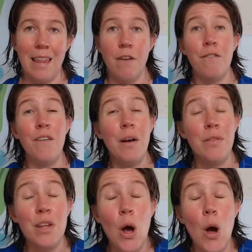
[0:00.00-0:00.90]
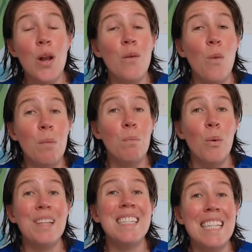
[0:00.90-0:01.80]
and they found that only
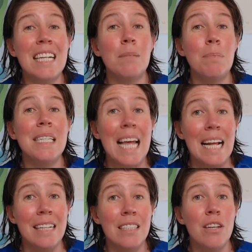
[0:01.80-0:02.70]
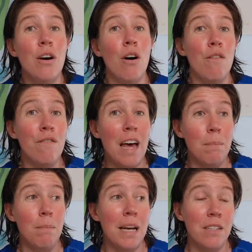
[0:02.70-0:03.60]
1.6% of
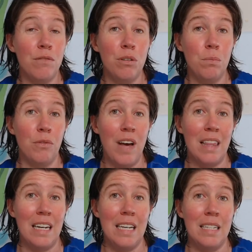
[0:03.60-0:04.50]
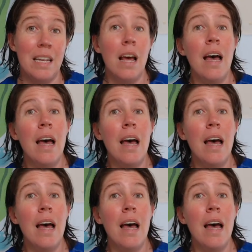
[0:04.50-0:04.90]
that massive group of athletes